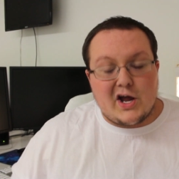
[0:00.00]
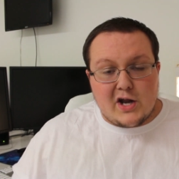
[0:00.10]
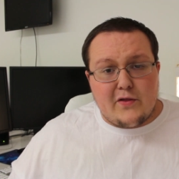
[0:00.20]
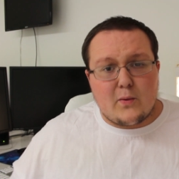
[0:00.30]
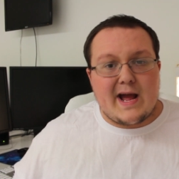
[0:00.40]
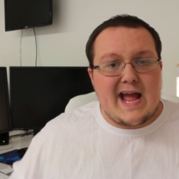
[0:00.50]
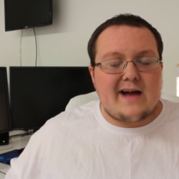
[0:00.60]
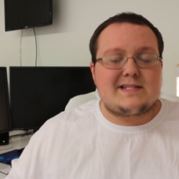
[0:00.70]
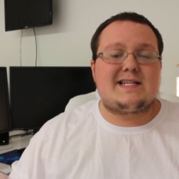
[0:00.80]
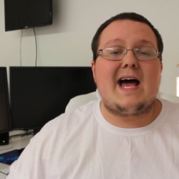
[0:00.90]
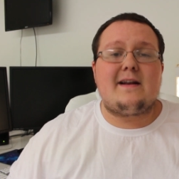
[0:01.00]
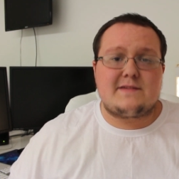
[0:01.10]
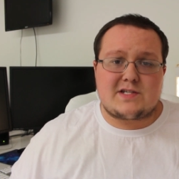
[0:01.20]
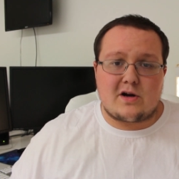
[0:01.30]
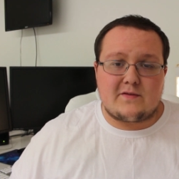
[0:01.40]
another way outside
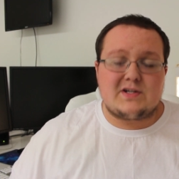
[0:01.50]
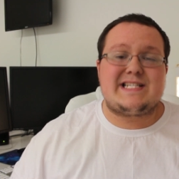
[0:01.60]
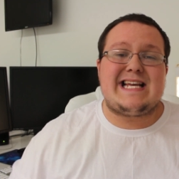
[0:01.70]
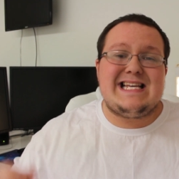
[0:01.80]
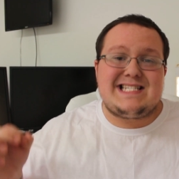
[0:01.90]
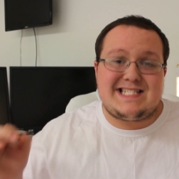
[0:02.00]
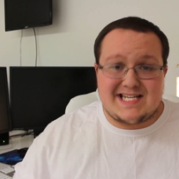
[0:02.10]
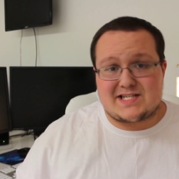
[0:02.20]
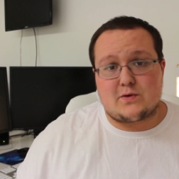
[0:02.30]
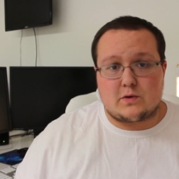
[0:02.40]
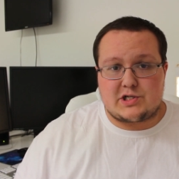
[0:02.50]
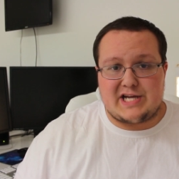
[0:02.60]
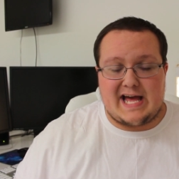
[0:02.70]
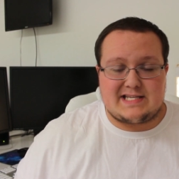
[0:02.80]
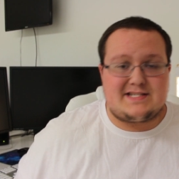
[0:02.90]
of servers is discord
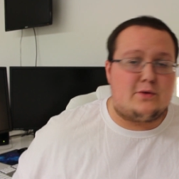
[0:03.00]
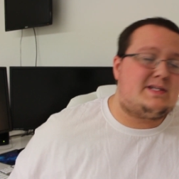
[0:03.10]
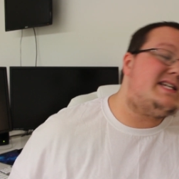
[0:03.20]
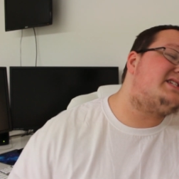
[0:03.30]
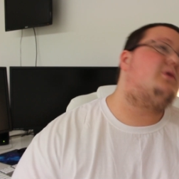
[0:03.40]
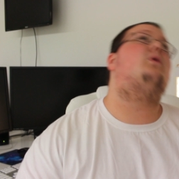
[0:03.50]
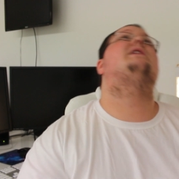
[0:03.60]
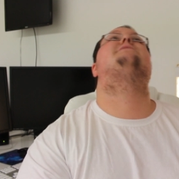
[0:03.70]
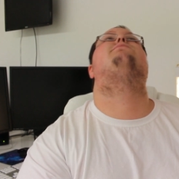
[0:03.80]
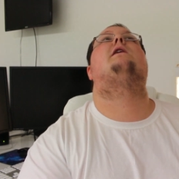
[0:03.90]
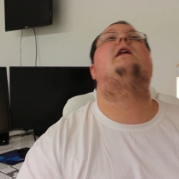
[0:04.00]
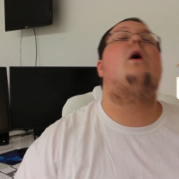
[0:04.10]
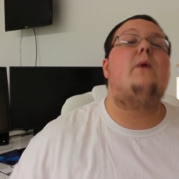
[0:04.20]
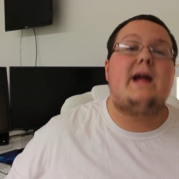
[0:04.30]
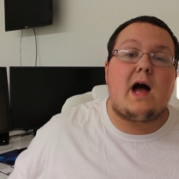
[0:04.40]
chat so discord is
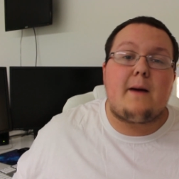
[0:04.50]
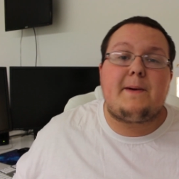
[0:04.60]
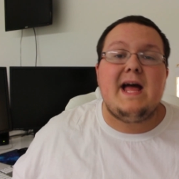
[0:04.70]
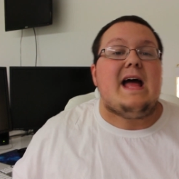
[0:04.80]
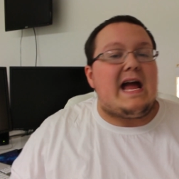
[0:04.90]
blowing up